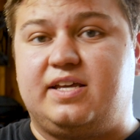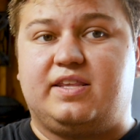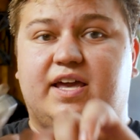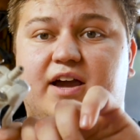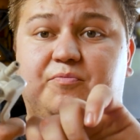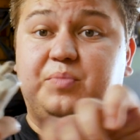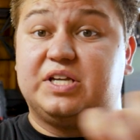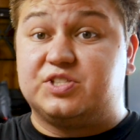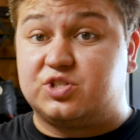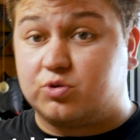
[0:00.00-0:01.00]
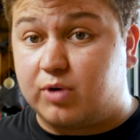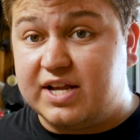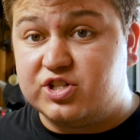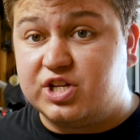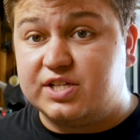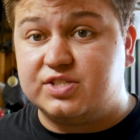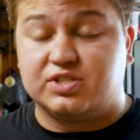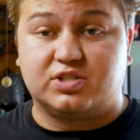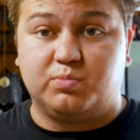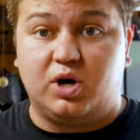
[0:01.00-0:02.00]
They have big syringes,
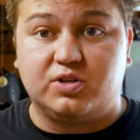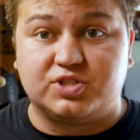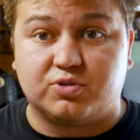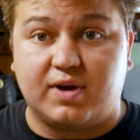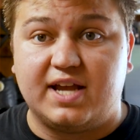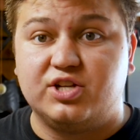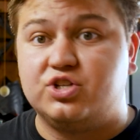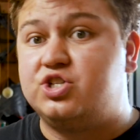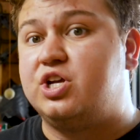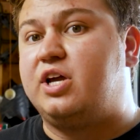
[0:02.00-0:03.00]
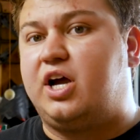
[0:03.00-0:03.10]
a small syringe,